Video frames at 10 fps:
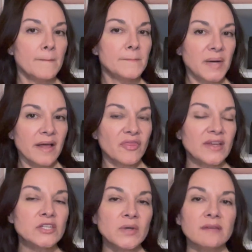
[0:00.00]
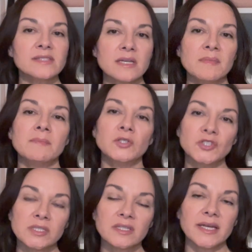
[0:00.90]
but they do have some
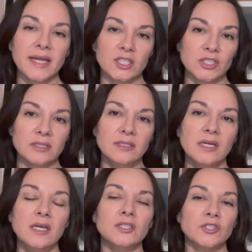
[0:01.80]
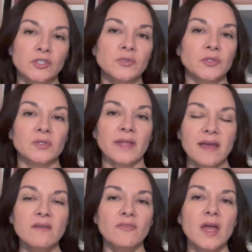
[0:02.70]
emotional connection to your
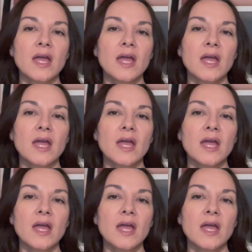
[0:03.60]
life.